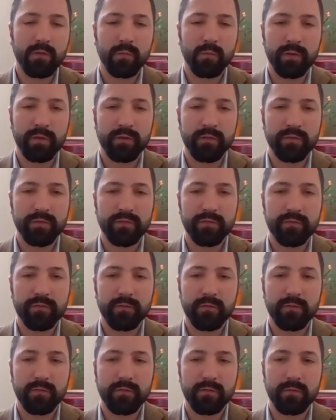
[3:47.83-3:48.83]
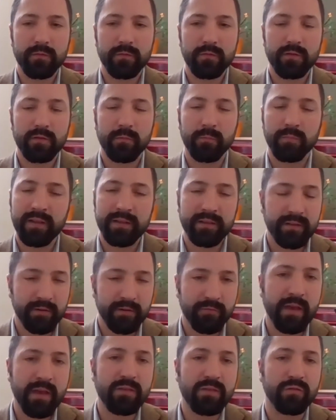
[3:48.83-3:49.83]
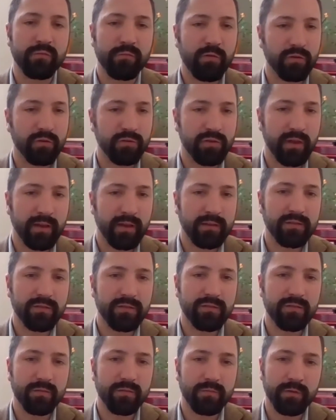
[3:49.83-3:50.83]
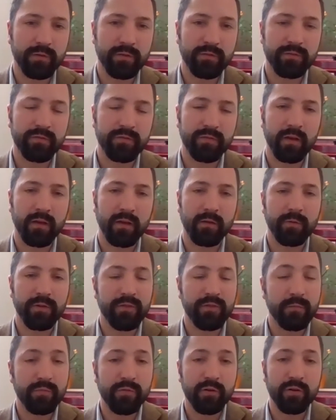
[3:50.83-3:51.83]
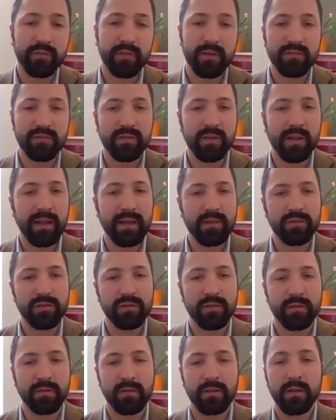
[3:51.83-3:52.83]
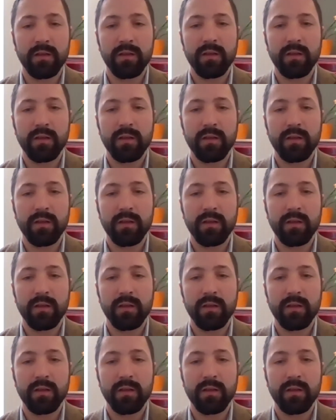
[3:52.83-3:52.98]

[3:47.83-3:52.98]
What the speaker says: we've completed a range of projects. We've improved insulation.